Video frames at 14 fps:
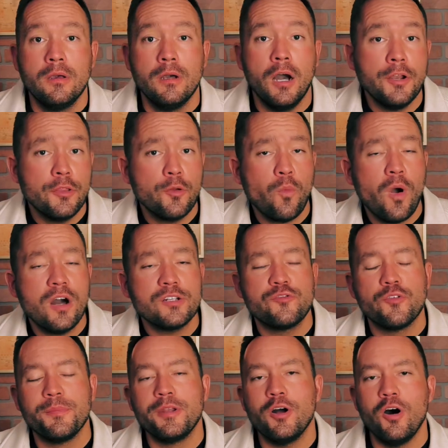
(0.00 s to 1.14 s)
Another watch
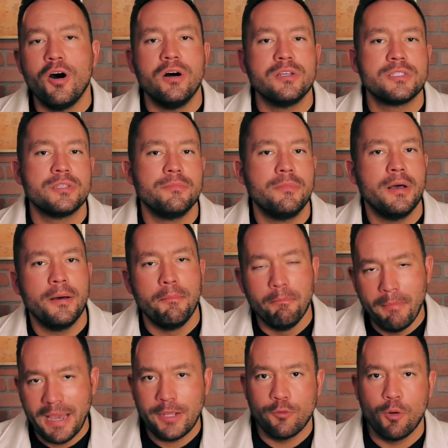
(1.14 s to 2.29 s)
from an awesome
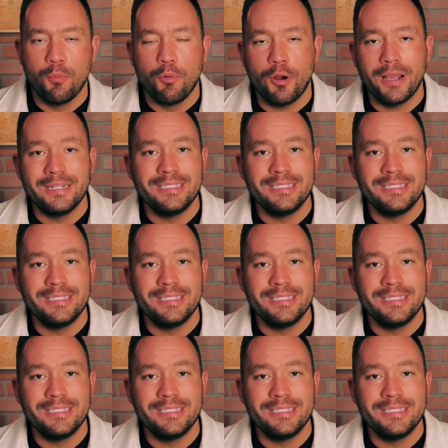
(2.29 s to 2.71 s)
micro brand.